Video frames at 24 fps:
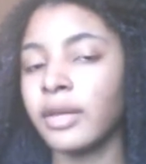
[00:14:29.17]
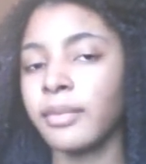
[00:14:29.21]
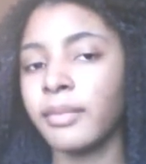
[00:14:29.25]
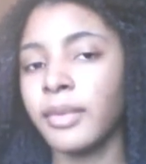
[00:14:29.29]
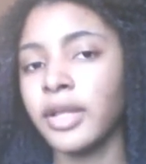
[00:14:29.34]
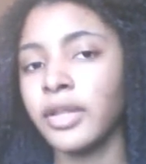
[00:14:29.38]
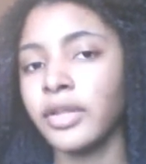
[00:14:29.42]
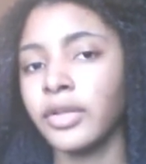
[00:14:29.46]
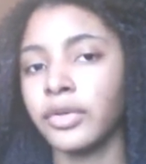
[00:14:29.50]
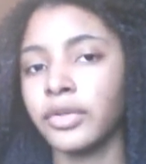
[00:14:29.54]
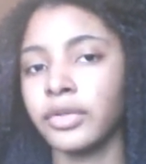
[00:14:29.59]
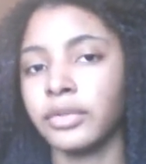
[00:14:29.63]

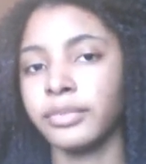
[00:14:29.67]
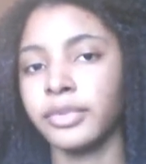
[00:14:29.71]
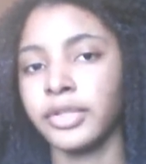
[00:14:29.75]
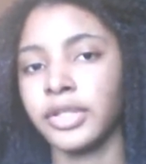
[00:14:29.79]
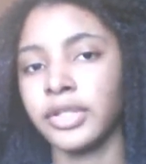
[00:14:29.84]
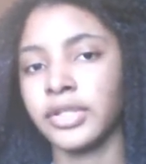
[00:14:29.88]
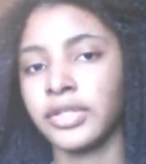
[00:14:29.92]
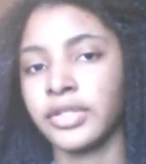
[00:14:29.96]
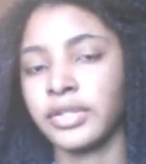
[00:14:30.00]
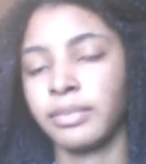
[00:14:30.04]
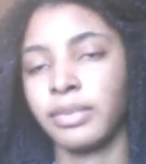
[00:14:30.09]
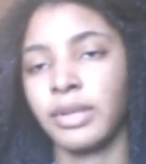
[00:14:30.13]
and my local
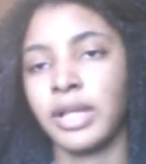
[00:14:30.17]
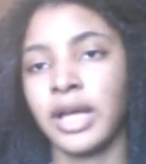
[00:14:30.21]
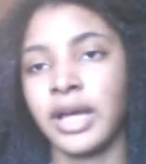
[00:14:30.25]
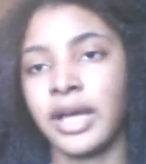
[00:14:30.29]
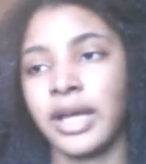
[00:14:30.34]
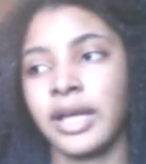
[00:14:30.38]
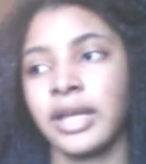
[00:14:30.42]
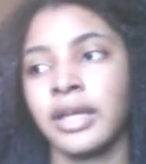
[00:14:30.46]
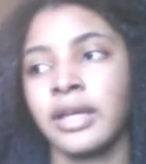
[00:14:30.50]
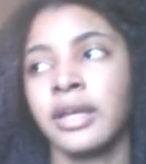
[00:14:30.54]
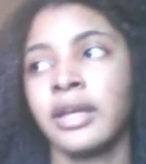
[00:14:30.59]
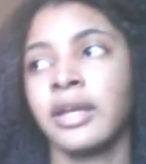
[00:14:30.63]
beauty
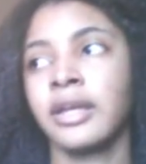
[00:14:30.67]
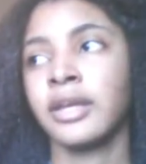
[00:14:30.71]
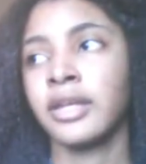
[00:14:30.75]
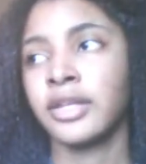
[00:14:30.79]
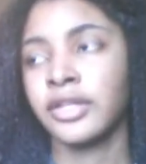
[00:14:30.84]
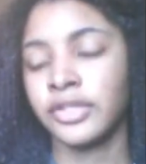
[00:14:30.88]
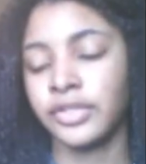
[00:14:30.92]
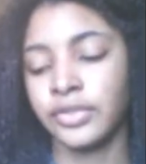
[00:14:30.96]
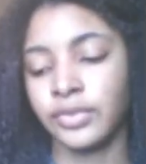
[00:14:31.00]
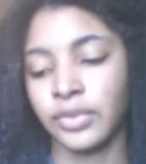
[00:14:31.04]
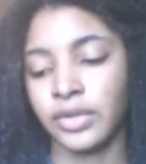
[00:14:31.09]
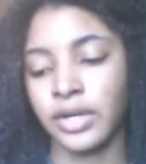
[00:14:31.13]
supply
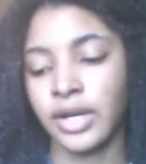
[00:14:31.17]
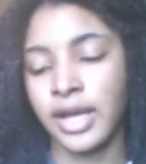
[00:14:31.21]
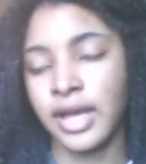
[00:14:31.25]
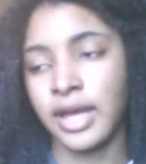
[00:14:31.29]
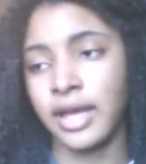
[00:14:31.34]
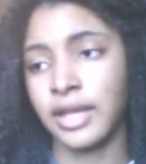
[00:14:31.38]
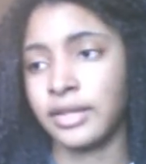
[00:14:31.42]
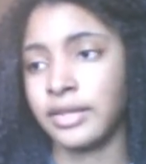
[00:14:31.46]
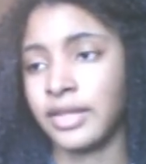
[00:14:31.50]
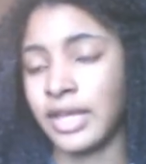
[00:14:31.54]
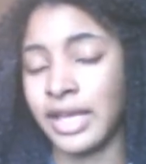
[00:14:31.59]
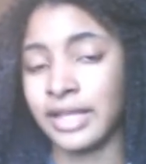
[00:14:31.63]
store
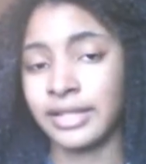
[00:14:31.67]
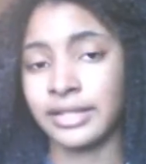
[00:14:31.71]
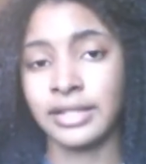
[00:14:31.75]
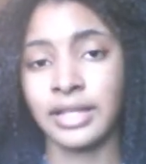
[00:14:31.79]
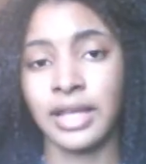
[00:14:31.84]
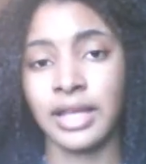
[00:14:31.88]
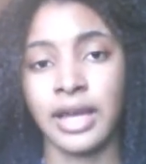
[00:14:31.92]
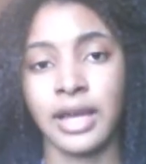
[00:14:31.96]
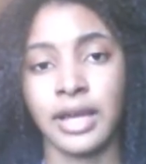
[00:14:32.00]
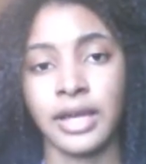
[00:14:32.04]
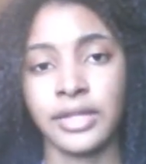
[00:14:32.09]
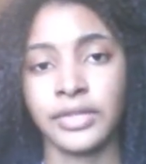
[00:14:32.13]
had that
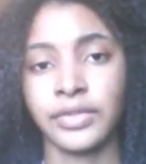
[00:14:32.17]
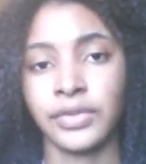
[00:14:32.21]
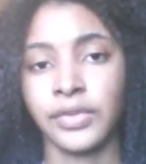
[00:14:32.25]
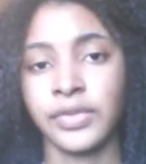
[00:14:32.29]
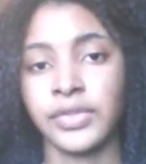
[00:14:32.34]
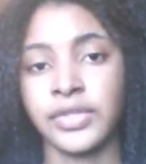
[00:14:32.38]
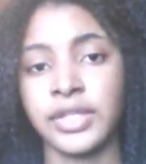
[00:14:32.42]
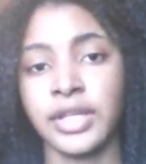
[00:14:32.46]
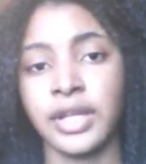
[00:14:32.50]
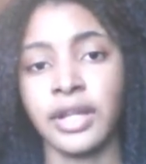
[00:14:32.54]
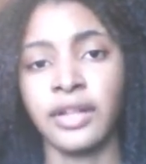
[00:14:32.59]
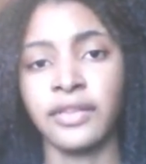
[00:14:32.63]
size
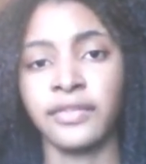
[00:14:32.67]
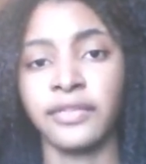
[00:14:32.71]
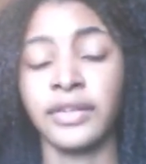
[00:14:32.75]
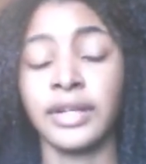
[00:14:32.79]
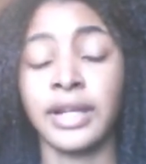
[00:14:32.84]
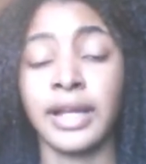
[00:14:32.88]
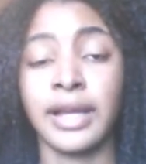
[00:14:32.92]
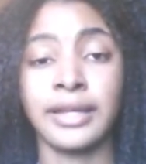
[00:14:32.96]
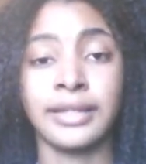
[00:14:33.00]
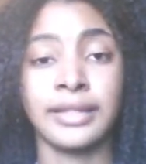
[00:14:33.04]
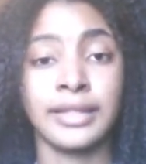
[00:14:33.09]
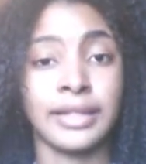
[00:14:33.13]
on sale
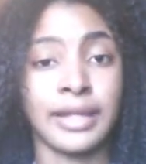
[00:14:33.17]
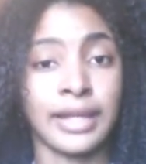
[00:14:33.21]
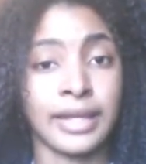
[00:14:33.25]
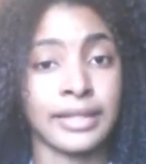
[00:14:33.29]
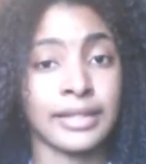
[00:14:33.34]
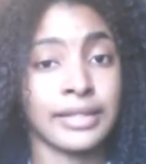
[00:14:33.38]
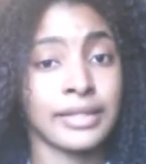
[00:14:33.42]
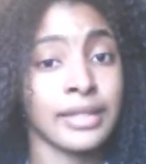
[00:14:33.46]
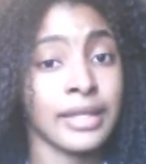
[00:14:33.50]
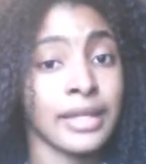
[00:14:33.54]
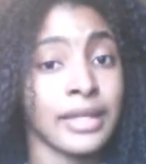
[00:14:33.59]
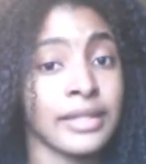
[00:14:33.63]
for
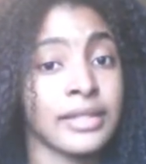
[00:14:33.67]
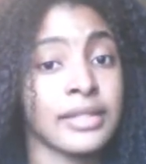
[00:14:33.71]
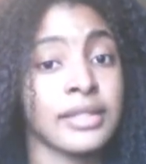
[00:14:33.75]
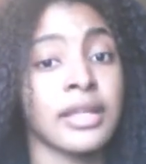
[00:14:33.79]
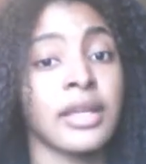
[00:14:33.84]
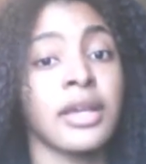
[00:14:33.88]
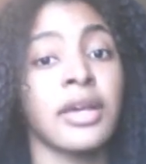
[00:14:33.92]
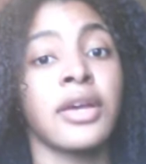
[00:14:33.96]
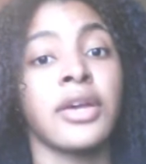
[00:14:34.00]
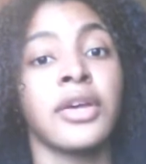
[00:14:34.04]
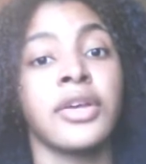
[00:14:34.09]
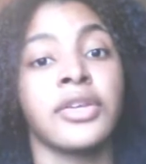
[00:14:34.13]
99
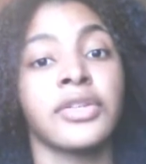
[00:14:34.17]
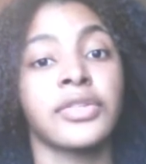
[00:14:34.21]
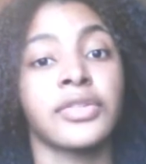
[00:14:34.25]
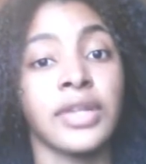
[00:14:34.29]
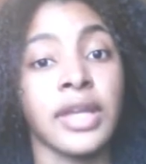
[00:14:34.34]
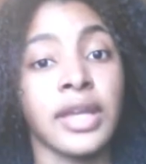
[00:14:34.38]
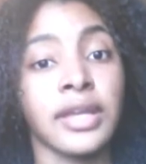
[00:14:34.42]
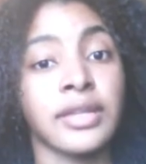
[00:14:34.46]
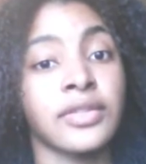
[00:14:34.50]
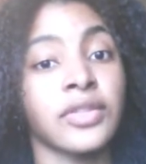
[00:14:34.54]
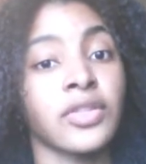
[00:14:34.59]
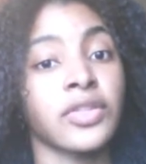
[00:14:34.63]
cents.
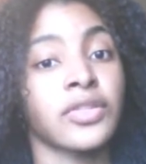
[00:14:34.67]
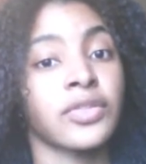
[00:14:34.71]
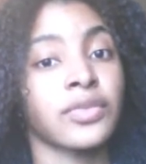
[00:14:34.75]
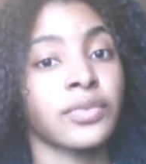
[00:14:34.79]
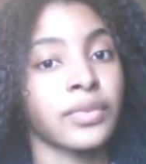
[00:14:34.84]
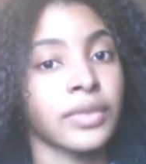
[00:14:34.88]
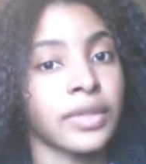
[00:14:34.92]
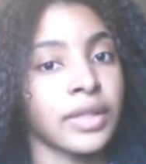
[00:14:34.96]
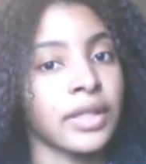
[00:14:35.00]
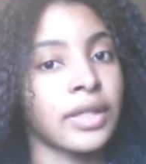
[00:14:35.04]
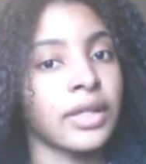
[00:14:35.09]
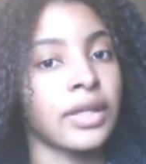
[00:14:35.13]
So yes, it's
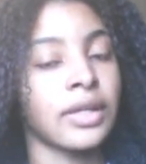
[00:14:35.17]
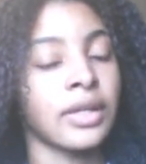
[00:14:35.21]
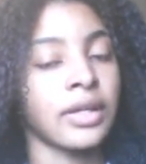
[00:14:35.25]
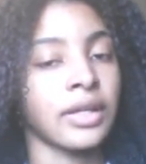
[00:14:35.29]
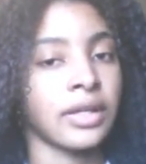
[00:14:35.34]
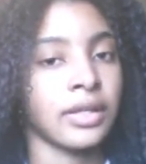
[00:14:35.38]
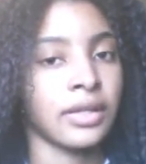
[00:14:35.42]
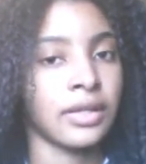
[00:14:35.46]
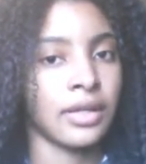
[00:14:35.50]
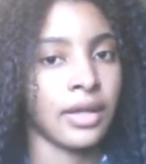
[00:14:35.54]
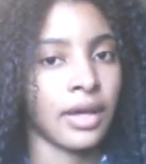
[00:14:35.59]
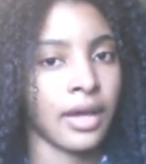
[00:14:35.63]
a really
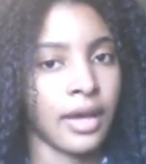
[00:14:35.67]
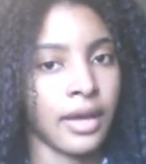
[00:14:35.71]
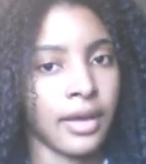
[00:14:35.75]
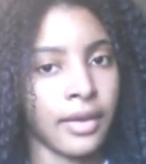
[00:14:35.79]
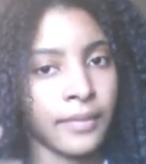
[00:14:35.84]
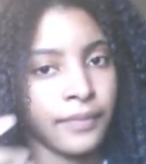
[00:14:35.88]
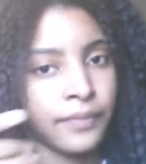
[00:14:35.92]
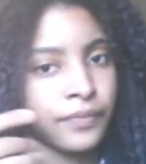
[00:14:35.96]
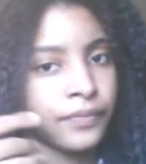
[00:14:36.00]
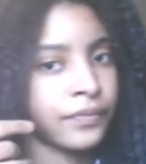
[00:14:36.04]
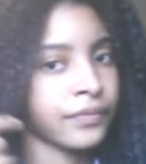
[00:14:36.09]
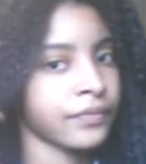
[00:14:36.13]
good
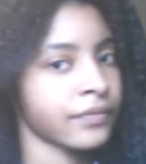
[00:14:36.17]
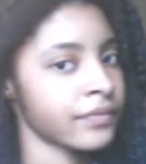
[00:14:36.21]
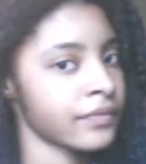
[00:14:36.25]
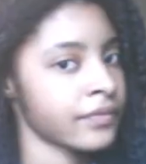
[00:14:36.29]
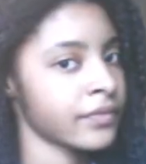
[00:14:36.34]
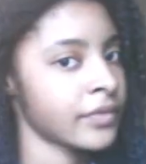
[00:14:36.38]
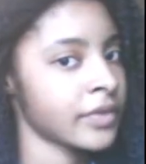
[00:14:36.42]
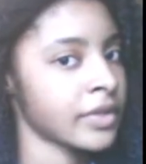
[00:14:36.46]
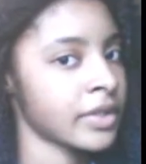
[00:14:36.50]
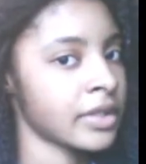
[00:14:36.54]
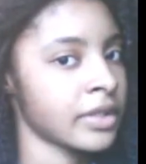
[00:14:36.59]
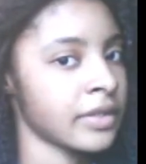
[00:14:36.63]

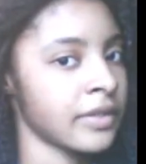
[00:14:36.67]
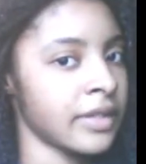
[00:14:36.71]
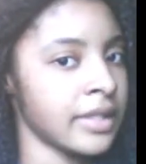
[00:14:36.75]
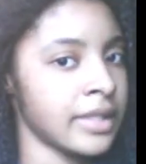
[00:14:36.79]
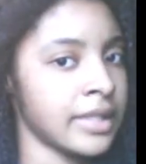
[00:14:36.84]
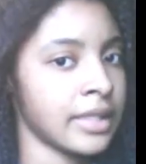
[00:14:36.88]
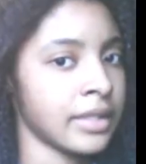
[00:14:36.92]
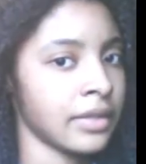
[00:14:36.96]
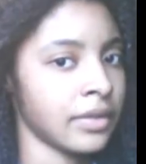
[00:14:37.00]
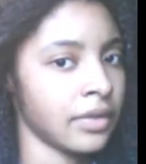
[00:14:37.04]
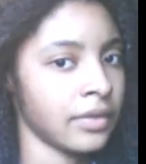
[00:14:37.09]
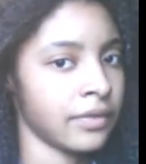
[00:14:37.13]

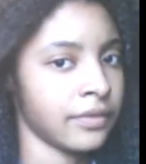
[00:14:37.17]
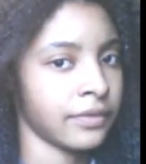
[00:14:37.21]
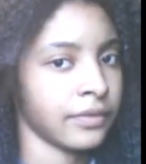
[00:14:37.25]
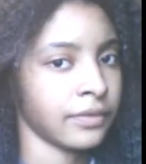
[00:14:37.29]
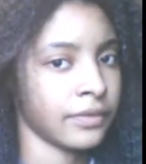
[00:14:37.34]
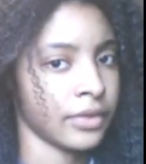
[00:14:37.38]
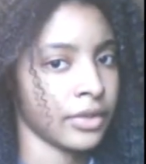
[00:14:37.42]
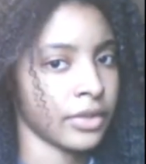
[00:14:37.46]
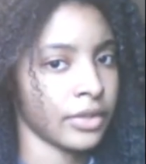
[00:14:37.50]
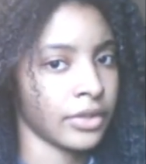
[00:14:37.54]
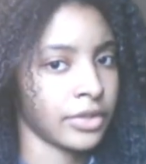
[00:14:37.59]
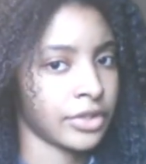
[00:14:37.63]
deal
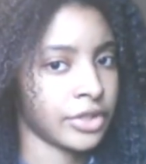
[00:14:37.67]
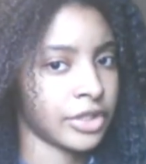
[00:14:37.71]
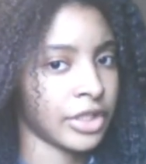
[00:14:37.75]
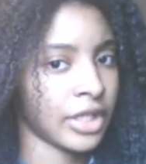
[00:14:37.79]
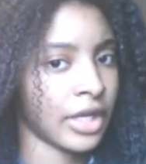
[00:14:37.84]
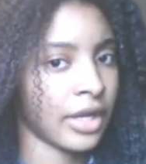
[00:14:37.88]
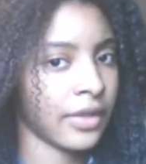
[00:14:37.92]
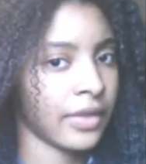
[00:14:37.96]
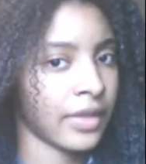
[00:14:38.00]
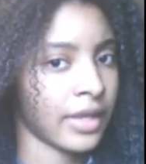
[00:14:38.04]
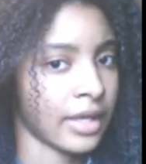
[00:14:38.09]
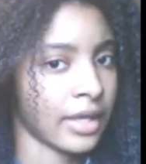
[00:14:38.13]
for
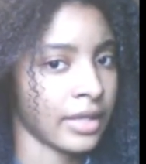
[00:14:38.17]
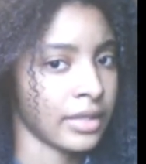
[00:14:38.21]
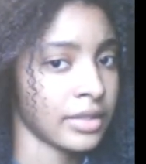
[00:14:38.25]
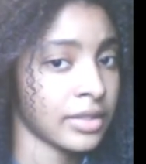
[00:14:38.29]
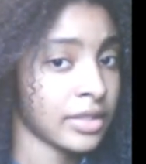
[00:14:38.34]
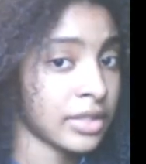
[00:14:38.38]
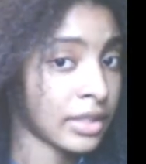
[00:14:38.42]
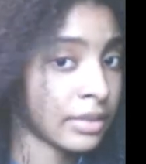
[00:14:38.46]
gel that